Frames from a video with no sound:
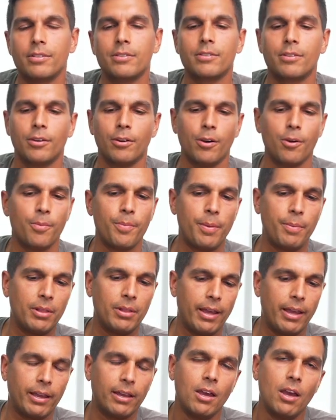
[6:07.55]
So maybe
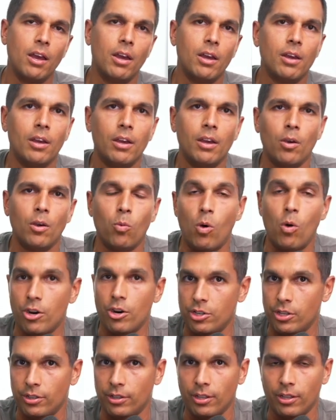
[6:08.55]
like
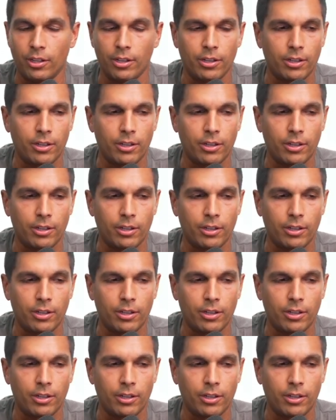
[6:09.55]
washing the